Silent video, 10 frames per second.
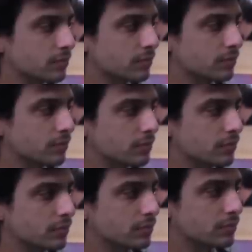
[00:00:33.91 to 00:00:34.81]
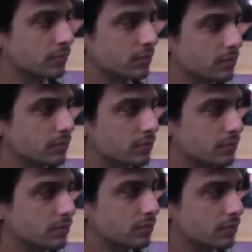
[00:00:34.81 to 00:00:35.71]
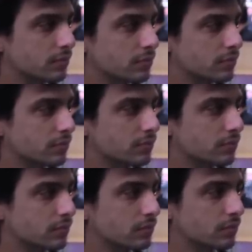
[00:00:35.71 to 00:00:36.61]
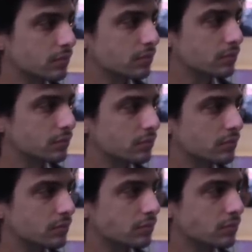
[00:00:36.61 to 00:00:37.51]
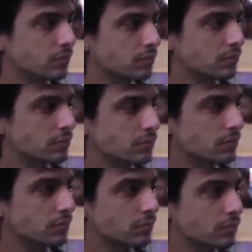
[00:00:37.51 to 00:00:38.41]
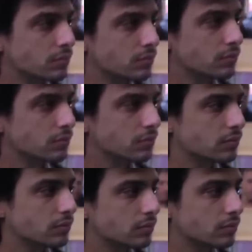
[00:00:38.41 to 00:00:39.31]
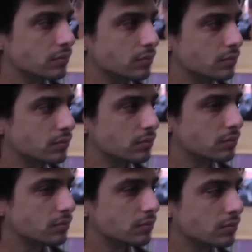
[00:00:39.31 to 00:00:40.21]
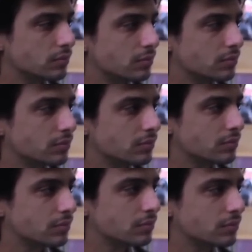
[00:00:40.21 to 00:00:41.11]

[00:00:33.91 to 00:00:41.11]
[no speech]